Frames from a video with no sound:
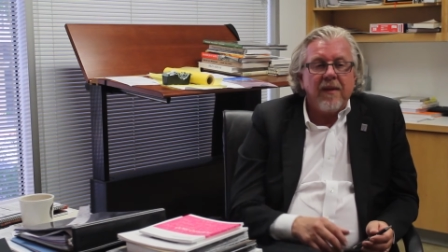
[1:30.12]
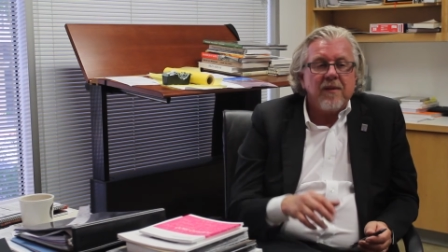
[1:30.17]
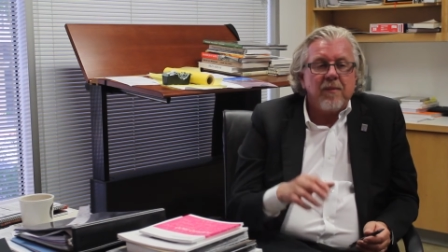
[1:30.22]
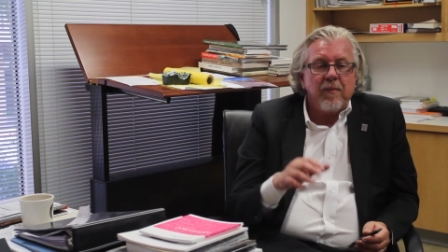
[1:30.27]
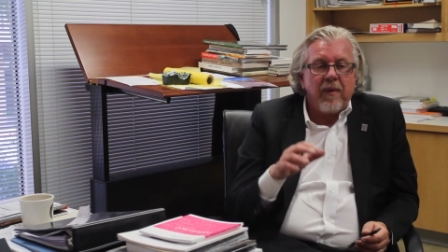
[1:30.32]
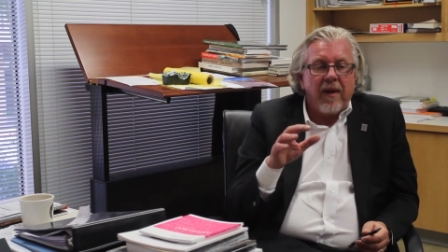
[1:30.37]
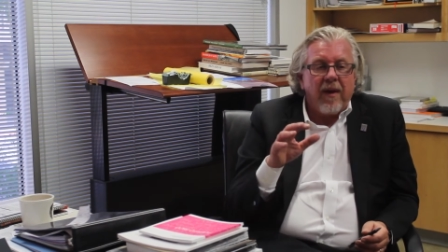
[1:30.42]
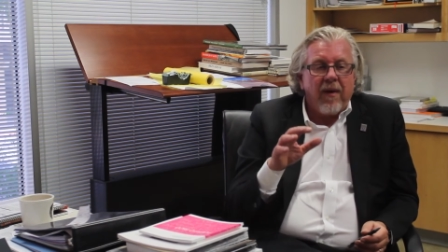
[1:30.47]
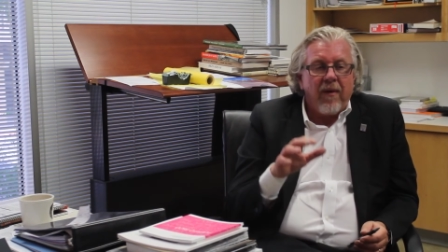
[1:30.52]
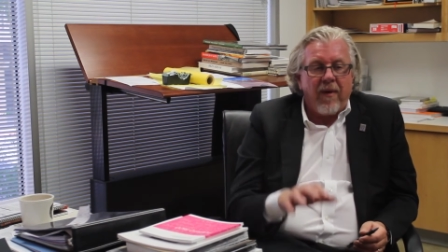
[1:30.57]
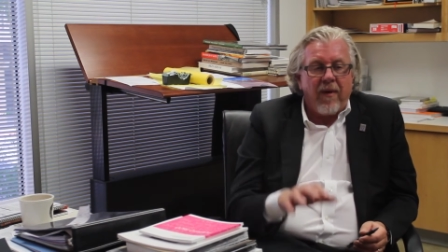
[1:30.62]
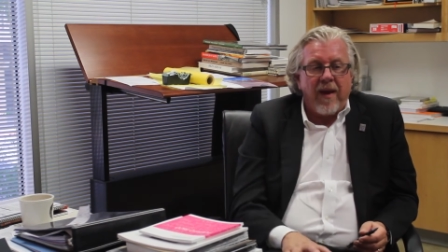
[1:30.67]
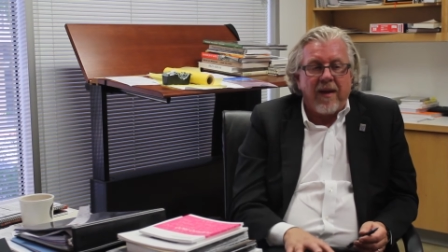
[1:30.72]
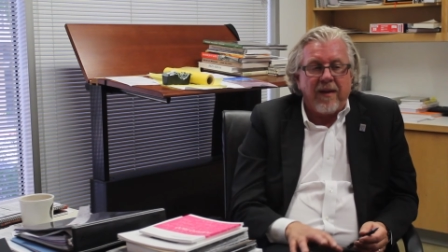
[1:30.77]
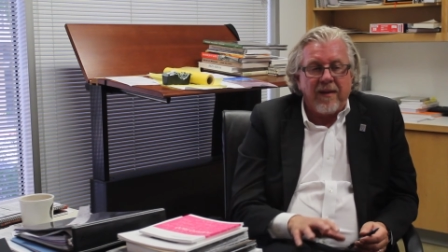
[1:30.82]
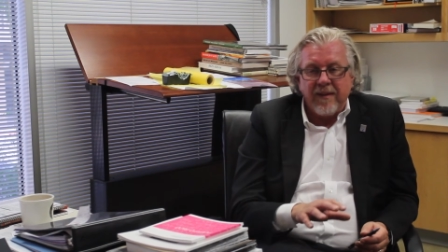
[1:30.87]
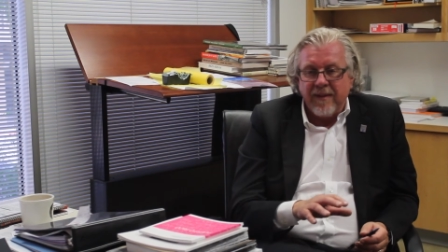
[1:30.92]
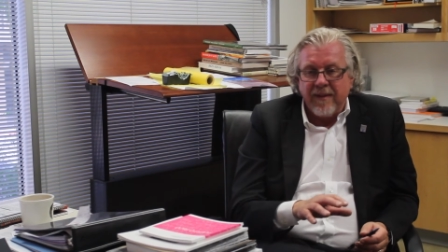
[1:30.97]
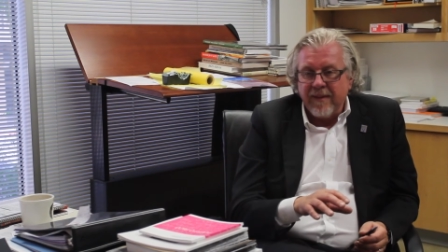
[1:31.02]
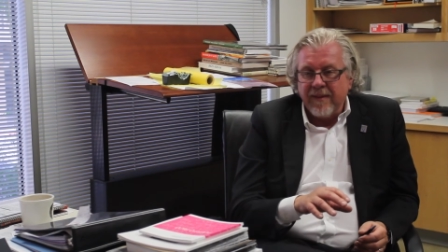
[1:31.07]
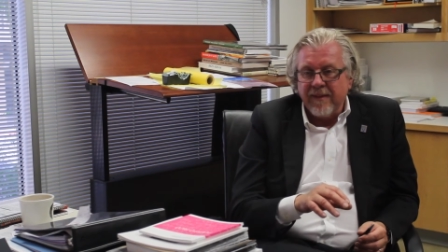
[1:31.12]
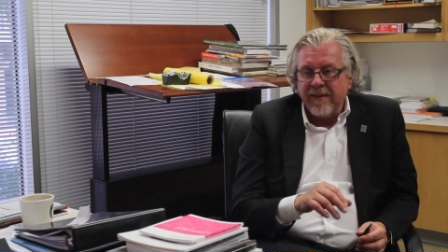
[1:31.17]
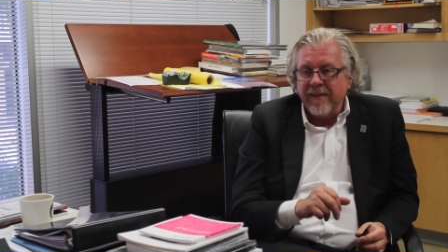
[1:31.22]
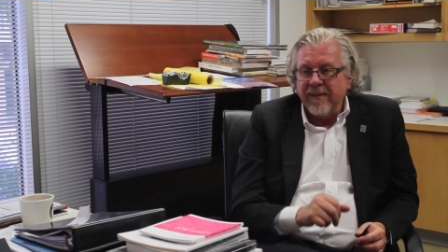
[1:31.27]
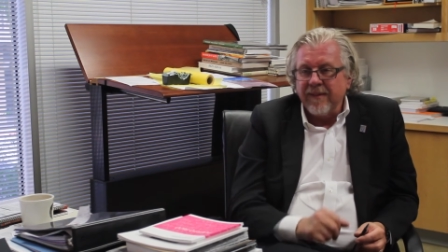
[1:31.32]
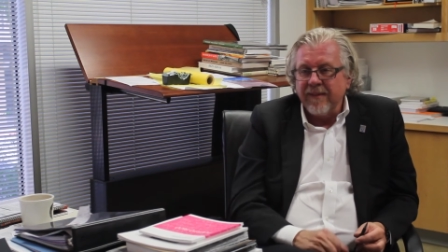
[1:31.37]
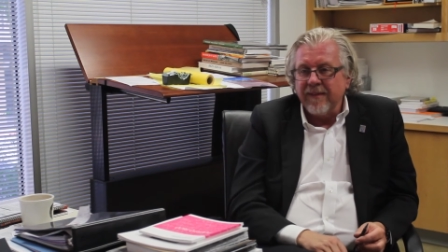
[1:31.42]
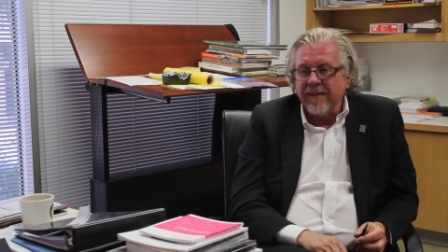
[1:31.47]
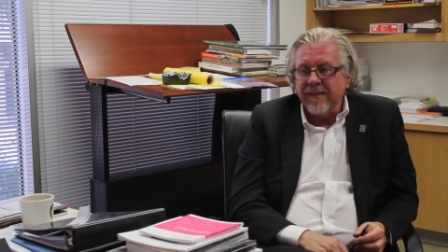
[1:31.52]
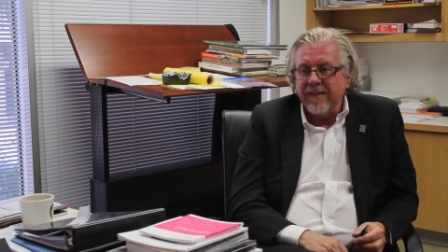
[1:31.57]
It's been great.
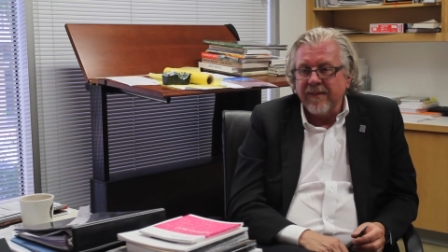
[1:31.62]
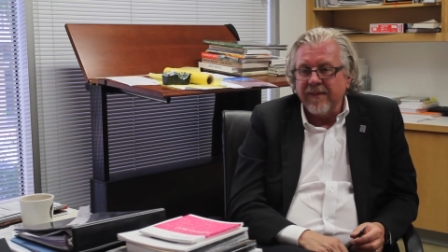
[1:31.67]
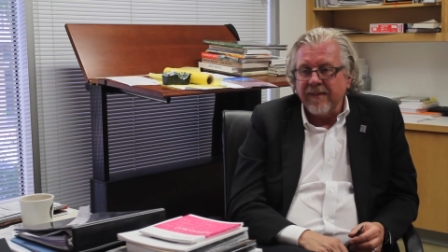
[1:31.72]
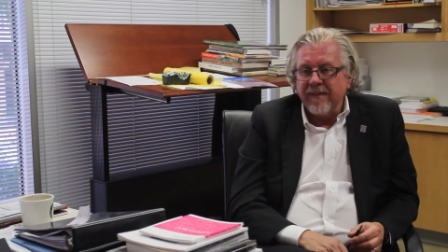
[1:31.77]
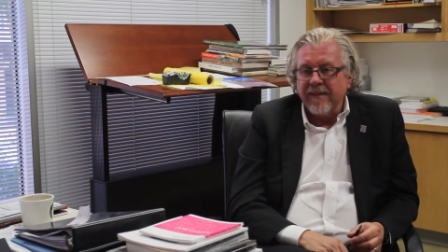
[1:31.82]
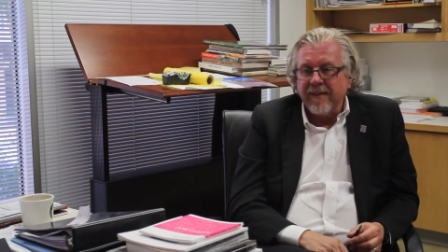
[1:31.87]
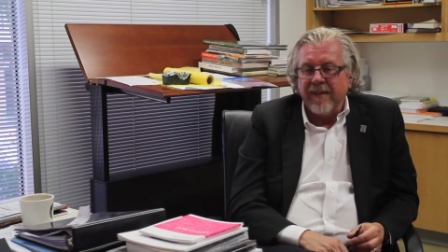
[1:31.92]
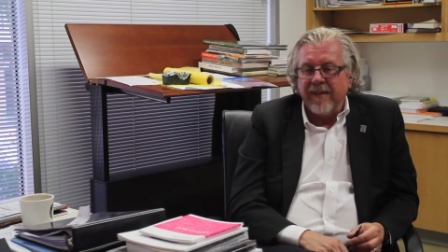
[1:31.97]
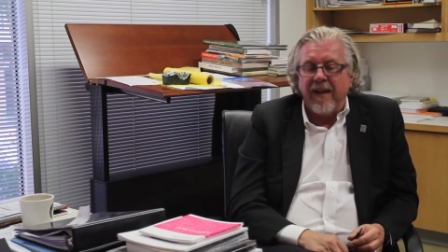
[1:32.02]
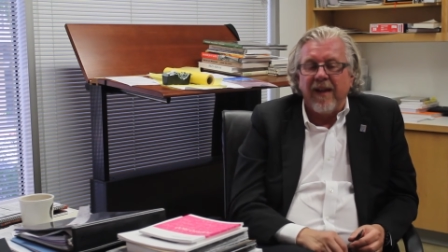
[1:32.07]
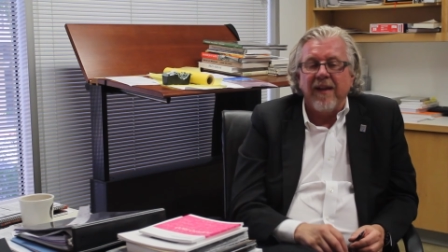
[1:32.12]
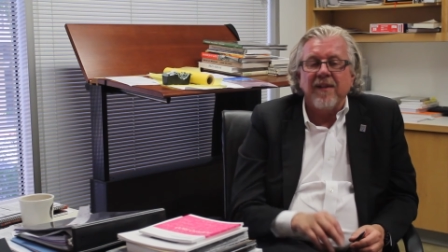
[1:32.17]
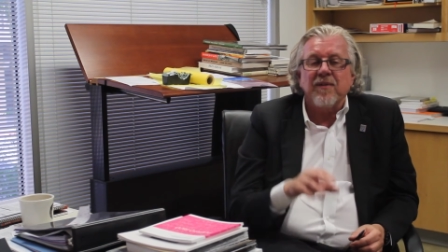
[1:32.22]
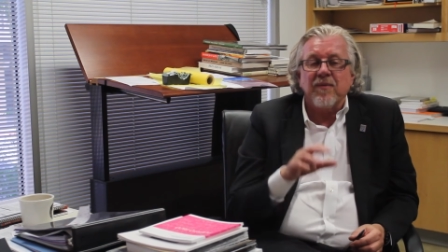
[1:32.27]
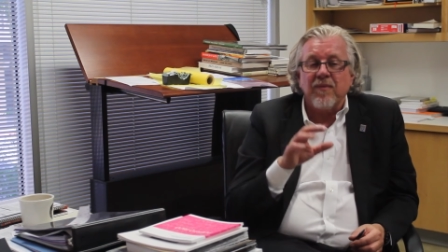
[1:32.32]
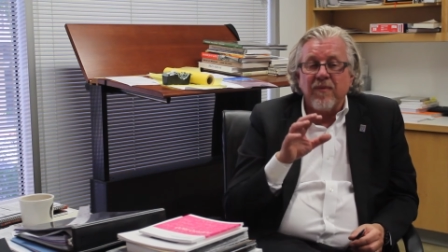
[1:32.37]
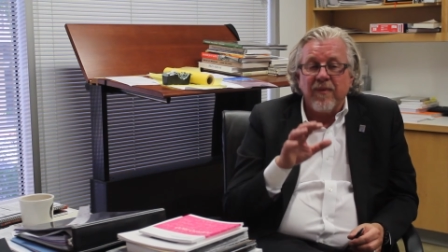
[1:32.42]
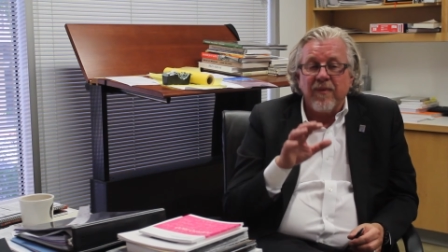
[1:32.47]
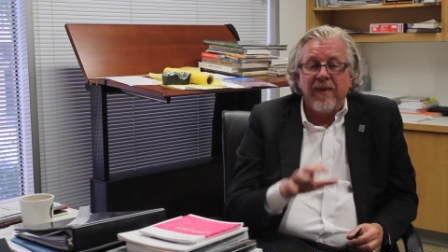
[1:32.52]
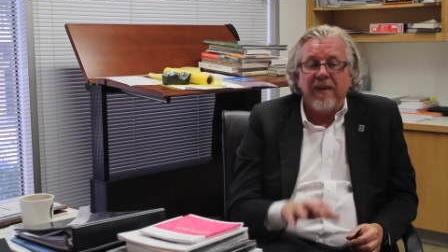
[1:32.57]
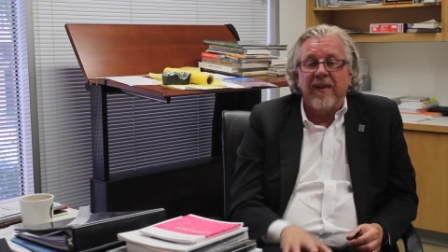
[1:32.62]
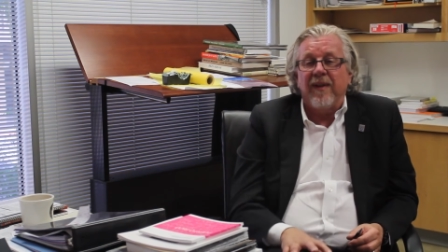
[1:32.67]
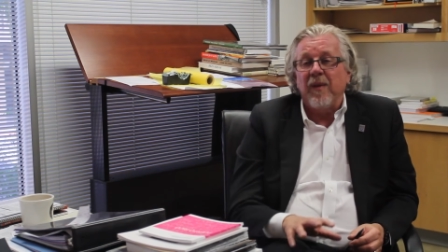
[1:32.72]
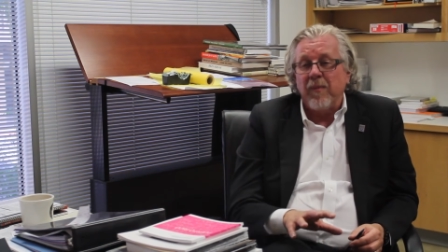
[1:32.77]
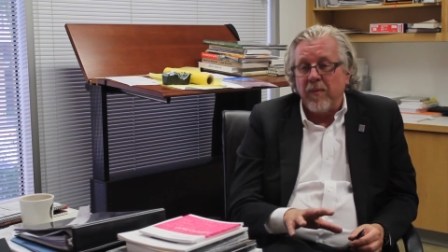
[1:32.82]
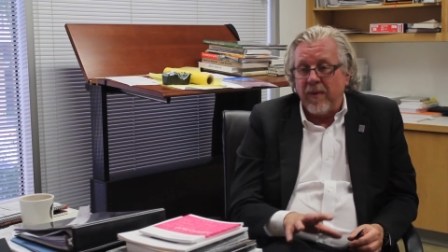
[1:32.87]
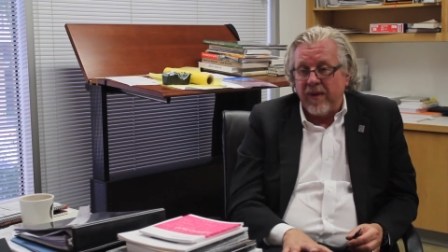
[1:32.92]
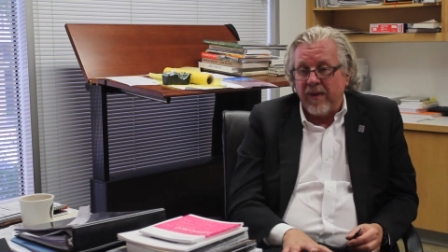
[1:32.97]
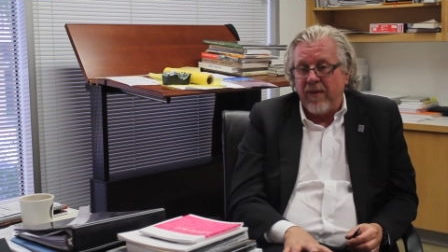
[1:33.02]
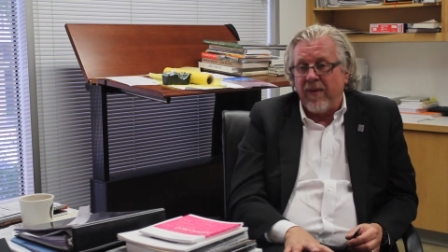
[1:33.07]
It's really
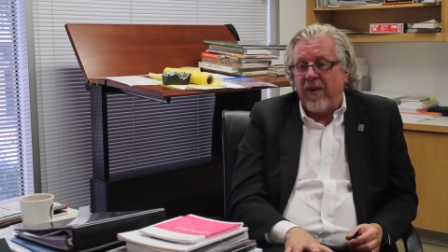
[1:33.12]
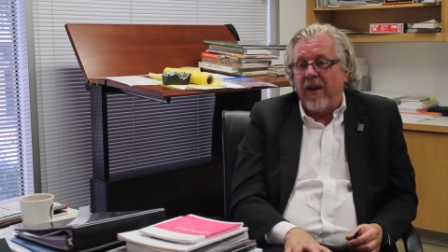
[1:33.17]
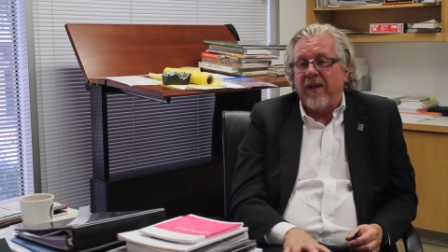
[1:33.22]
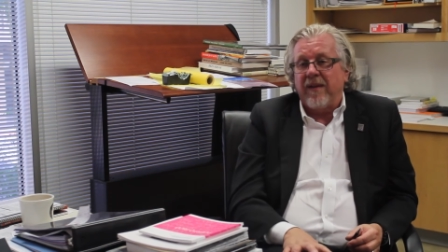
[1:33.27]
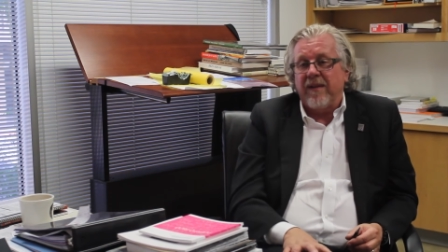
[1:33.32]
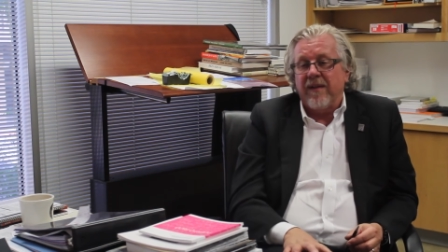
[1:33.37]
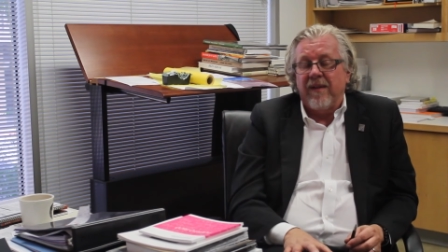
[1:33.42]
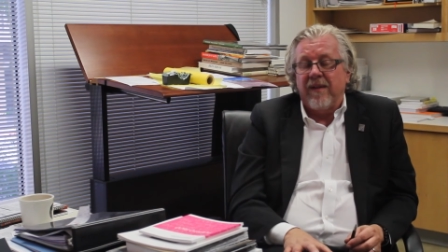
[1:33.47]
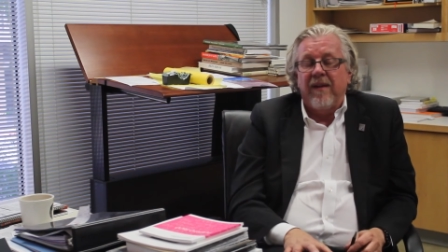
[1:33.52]
been great.